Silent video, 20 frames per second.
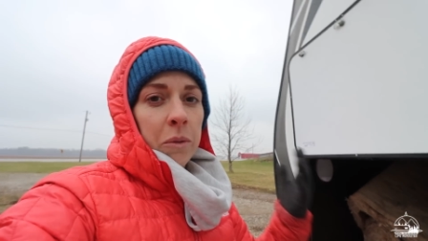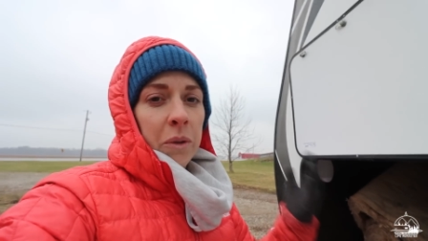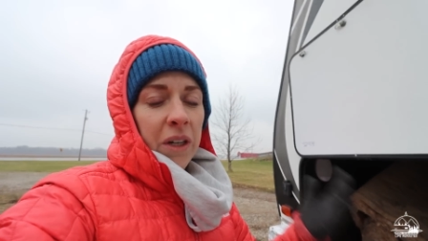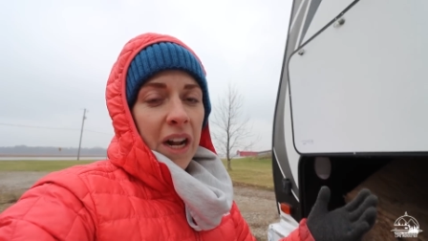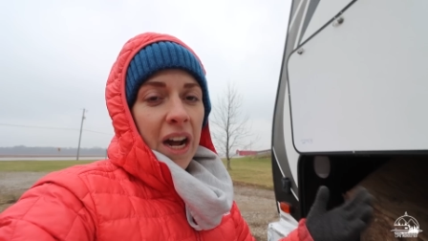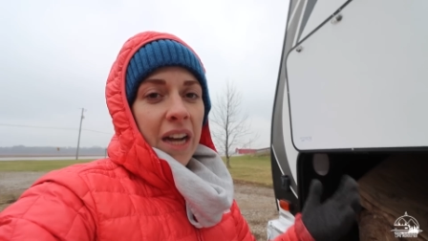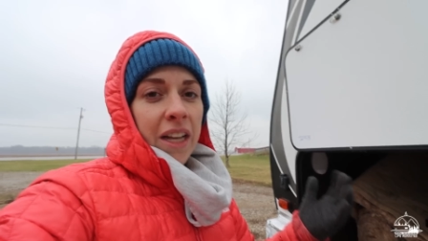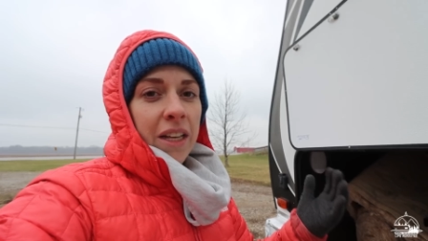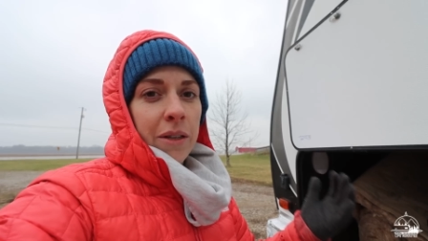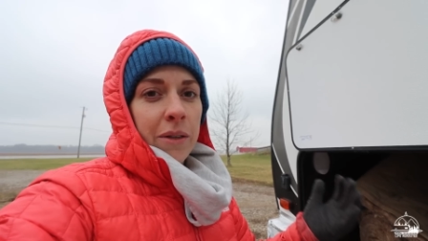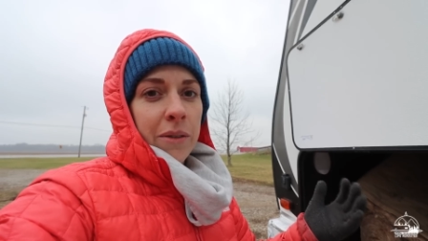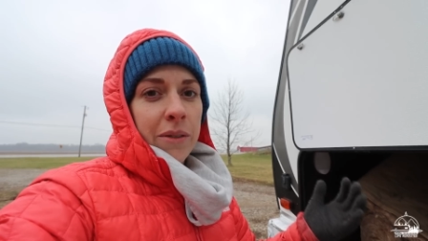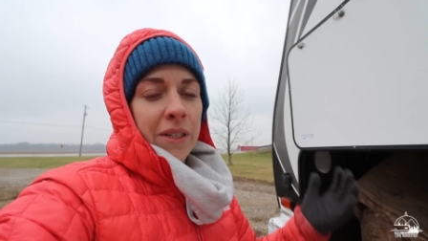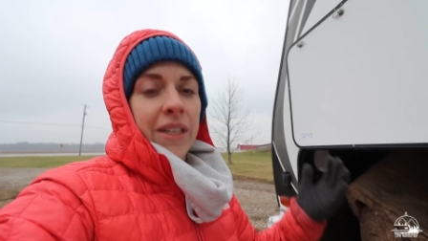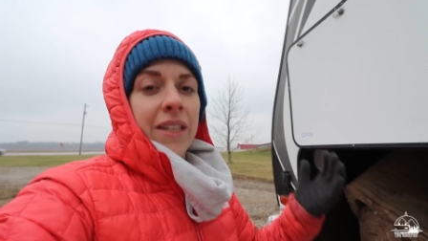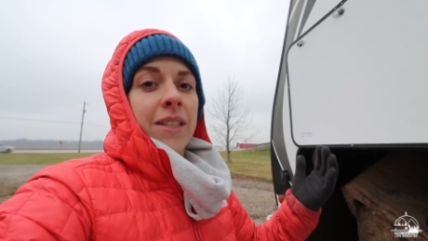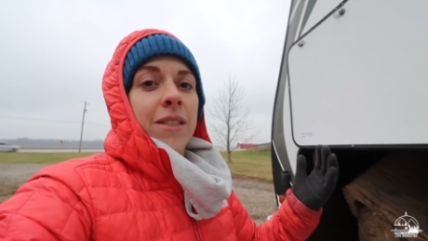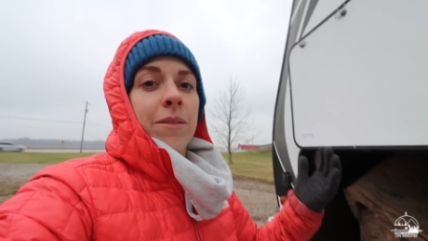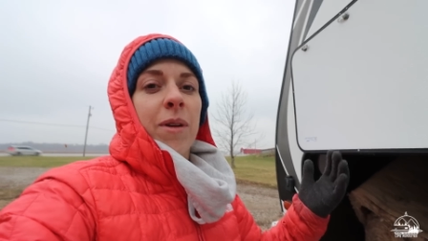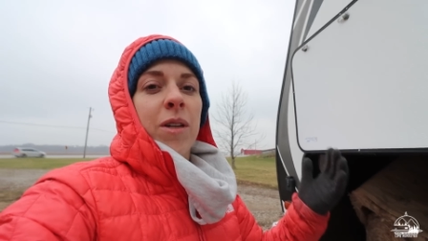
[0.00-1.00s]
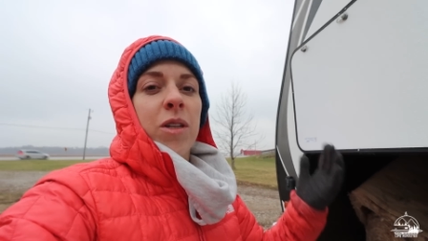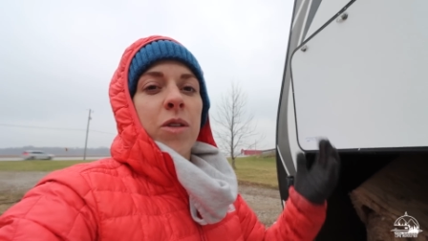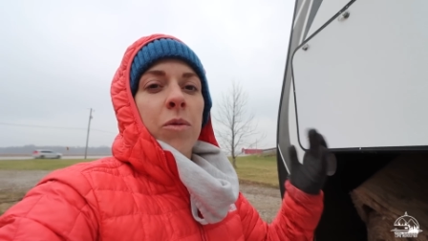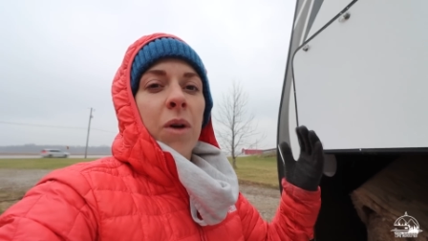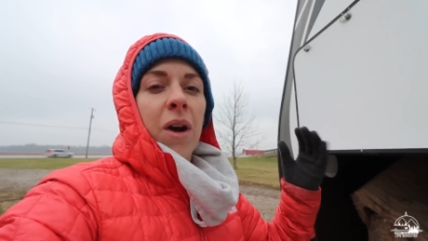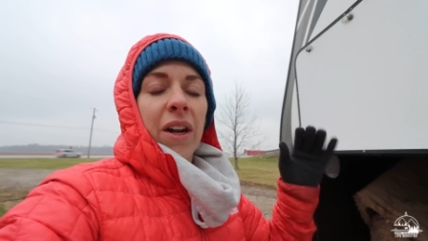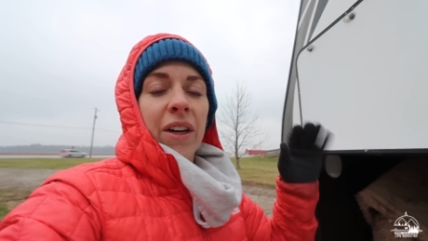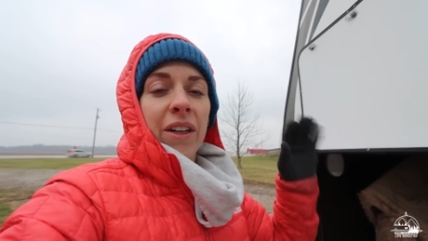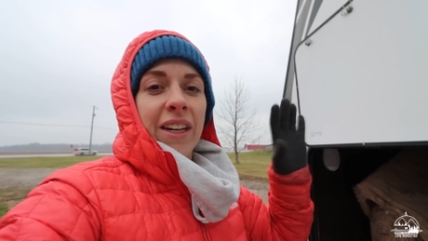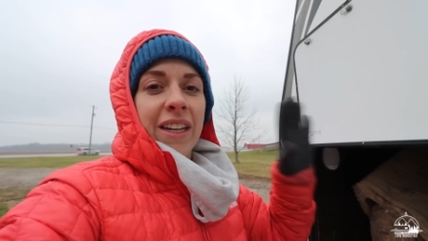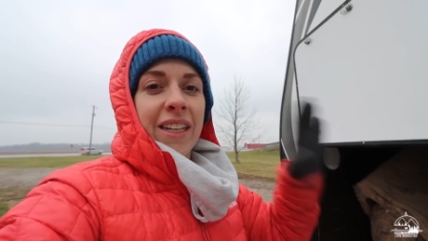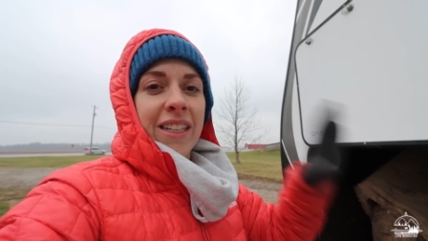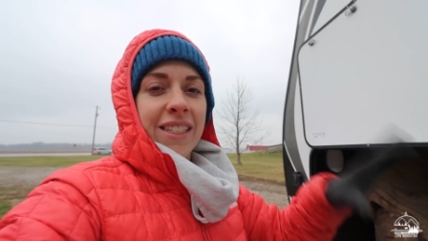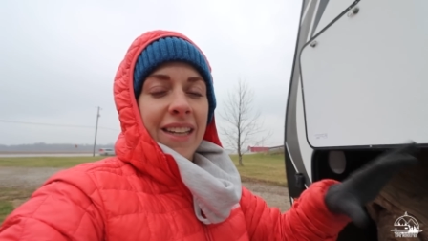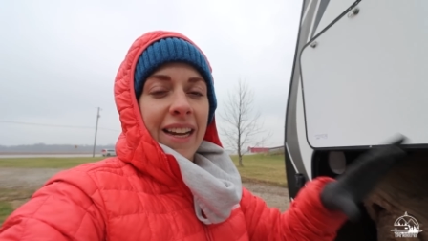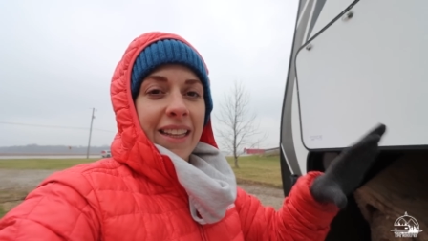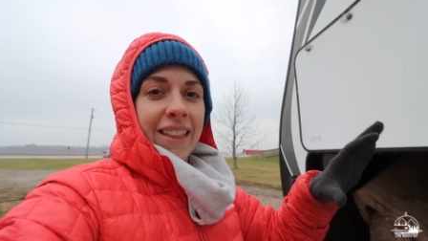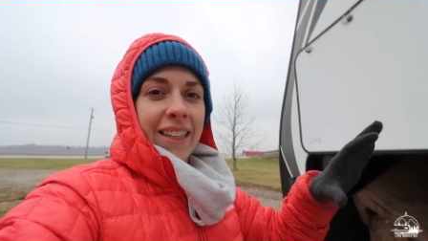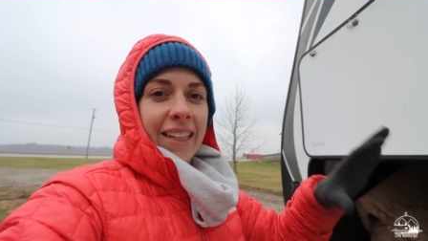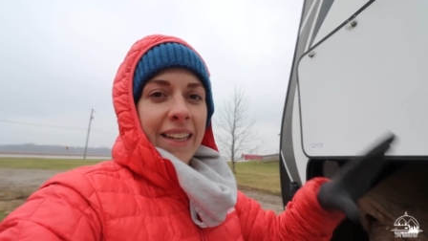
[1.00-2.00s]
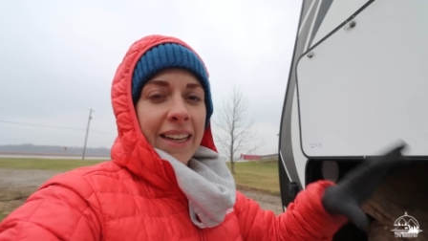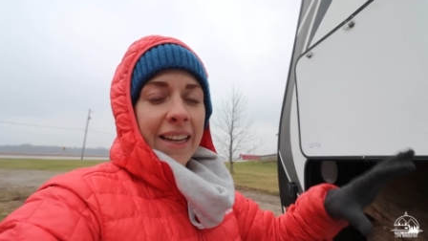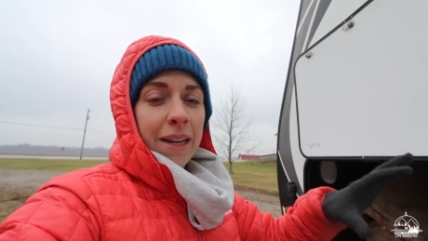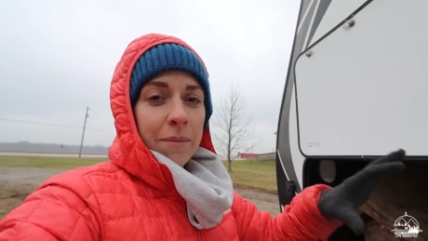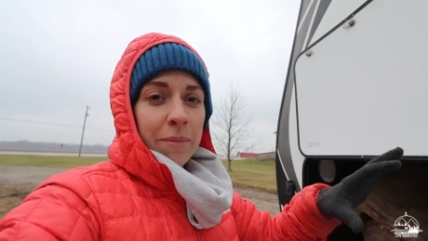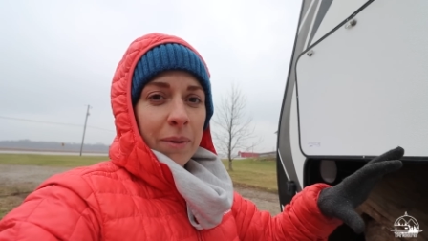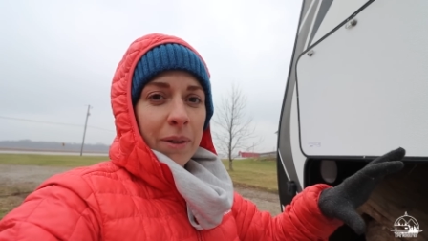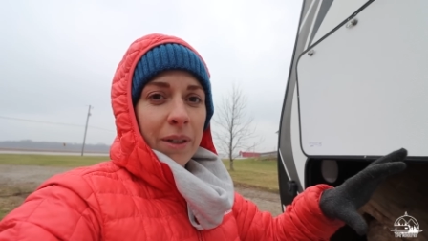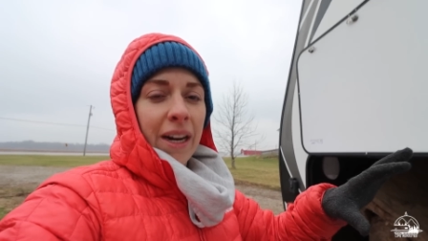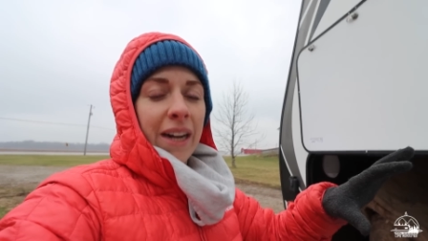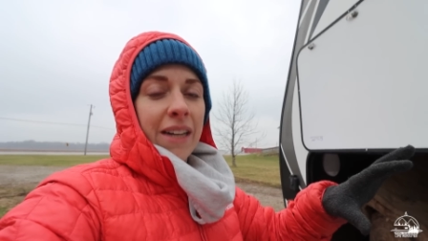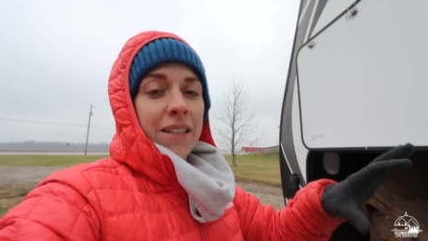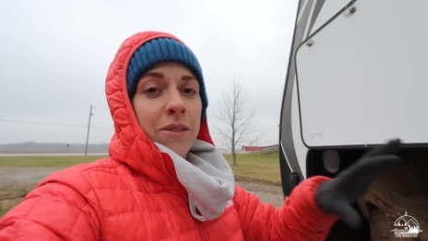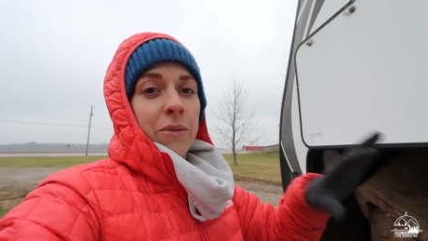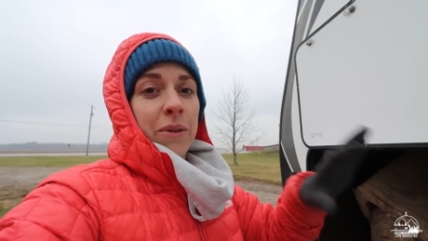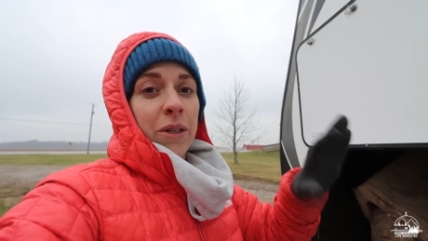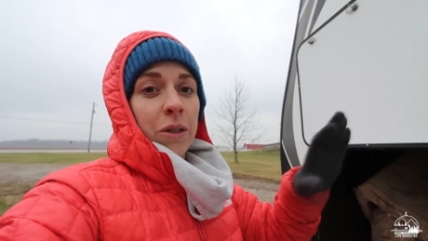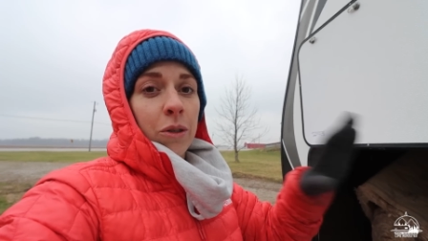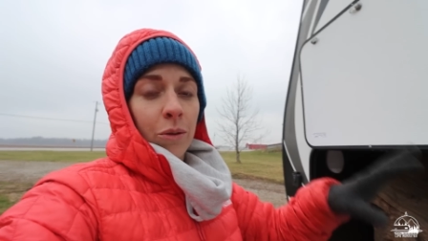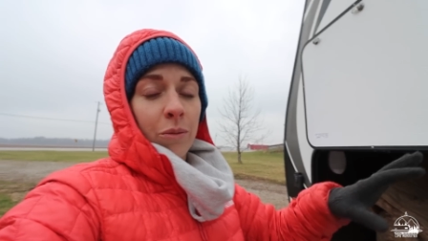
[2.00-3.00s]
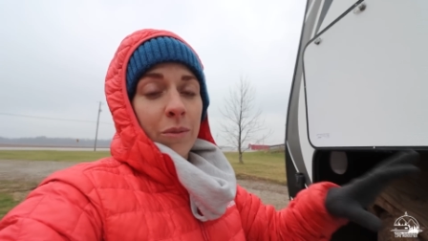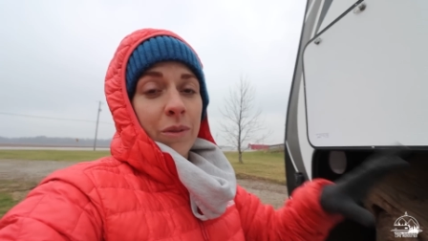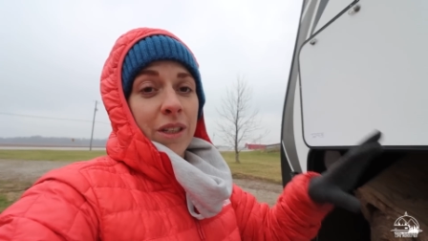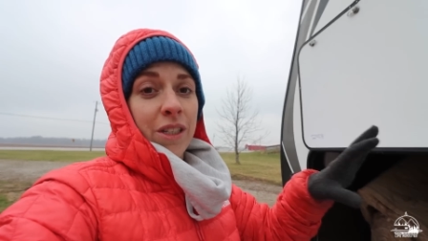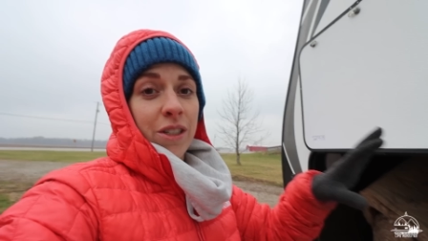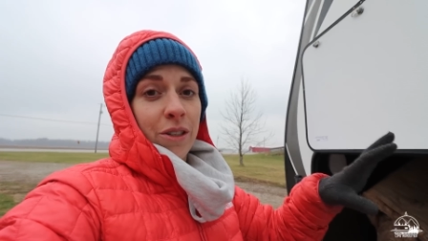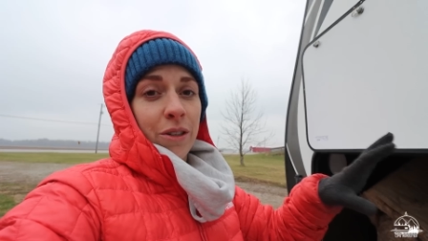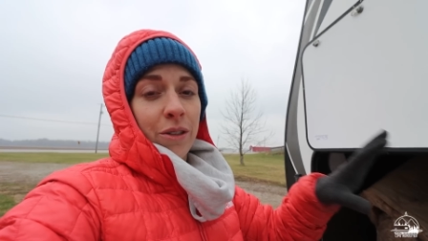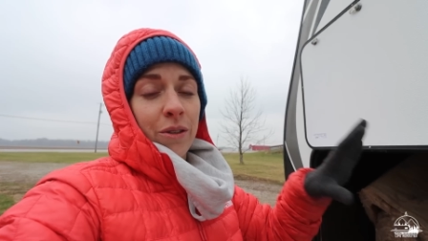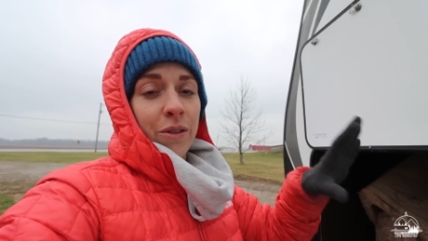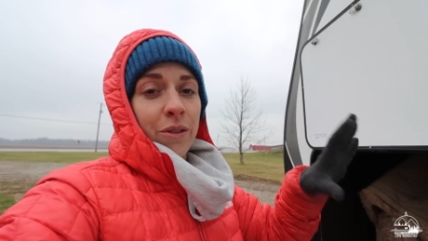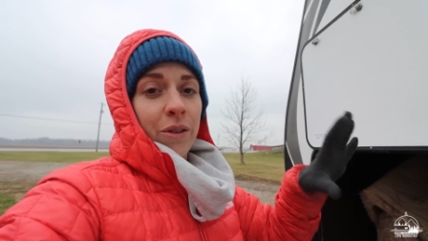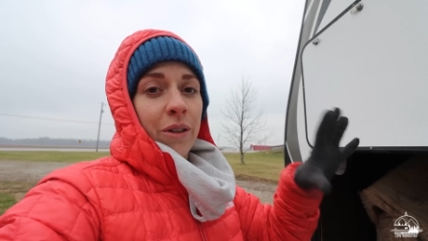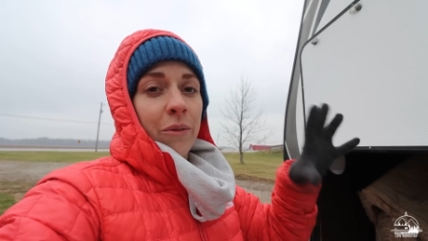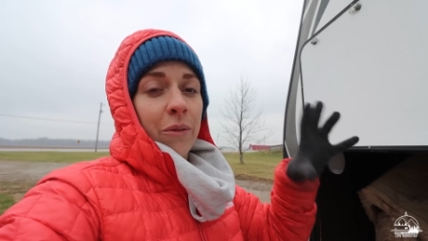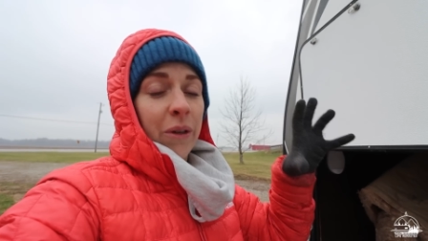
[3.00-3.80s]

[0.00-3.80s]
we're not using as much water inside the camper as we normally do